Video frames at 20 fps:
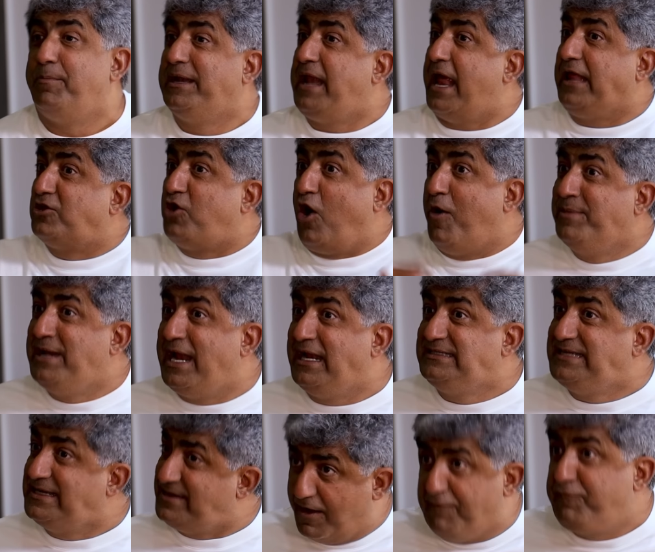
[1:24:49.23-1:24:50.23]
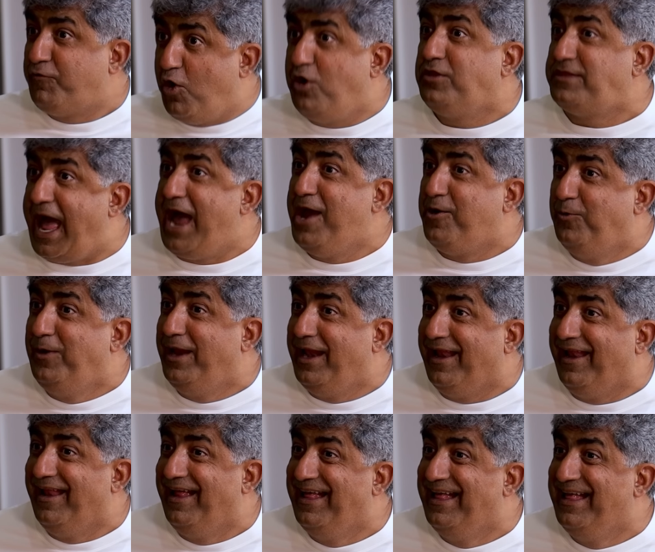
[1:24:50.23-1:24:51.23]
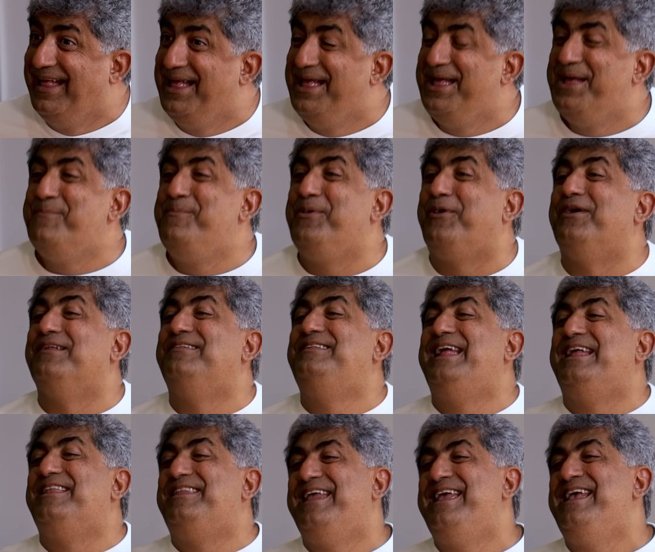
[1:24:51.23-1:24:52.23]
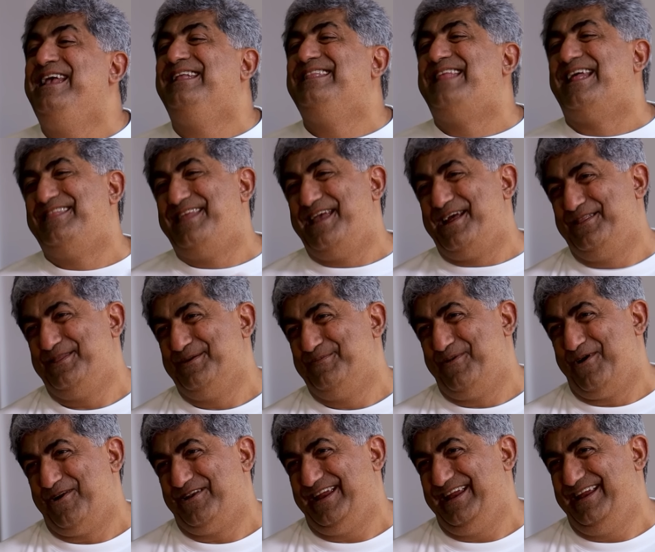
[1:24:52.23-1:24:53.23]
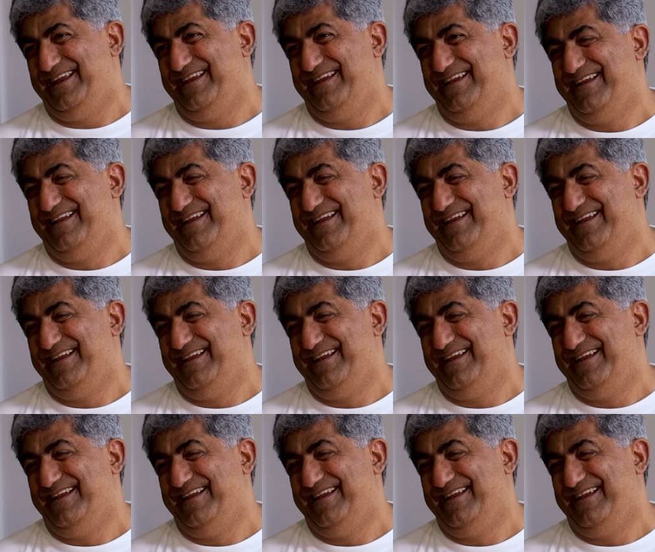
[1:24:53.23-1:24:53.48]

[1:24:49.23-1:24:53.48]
But the common answer is, of course I will. Yes. Because they think that they are the body.